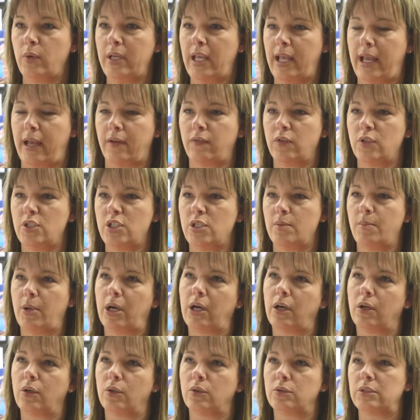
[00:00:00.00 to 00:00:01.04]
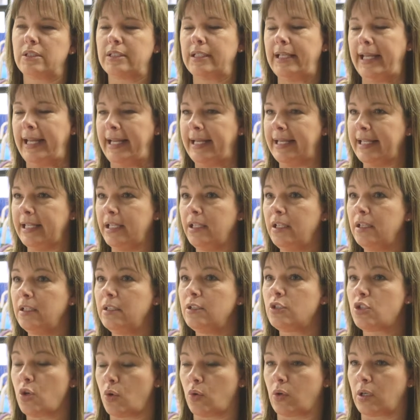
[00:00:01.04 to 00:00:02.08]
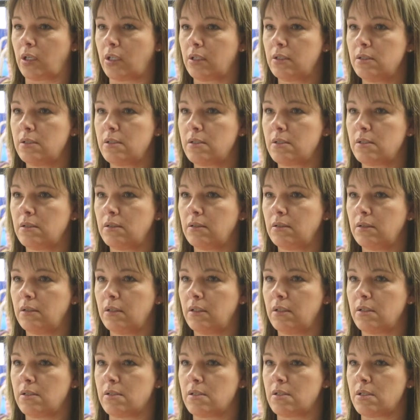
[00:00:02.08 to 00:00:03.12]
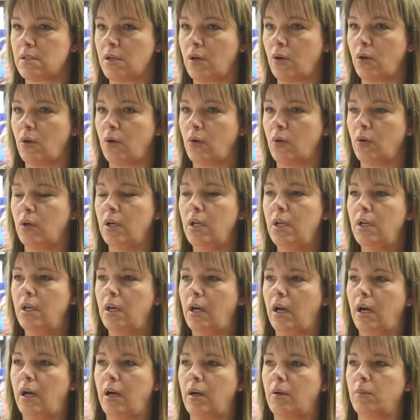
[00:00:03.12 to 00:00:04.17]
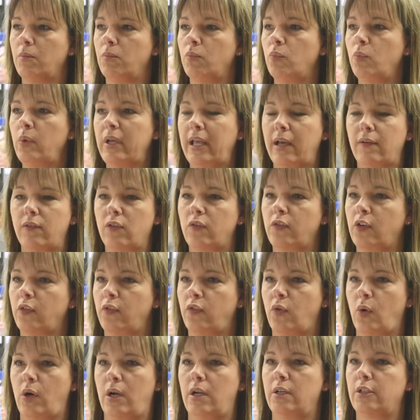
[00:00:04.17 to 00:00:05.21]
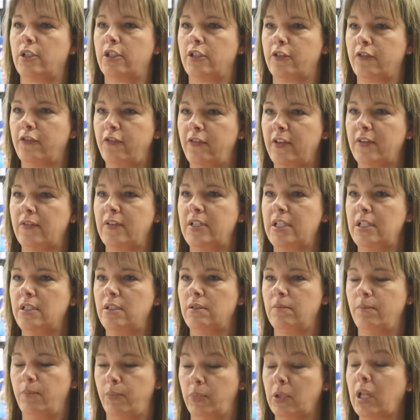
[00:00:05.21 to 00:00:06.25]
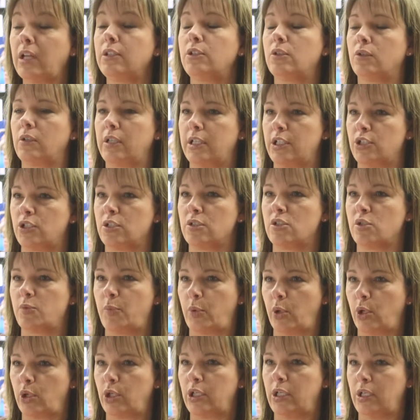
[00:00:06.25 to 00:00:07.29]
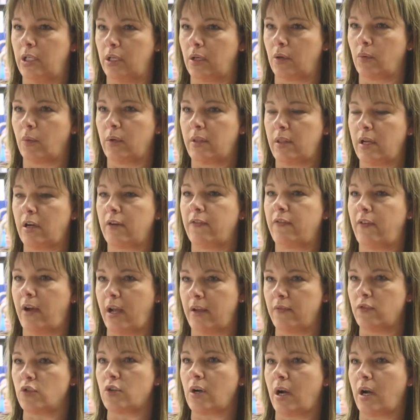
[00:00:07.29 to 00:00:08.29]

we average about 80 donors, and so um, we have over 450 blood donations per year with our five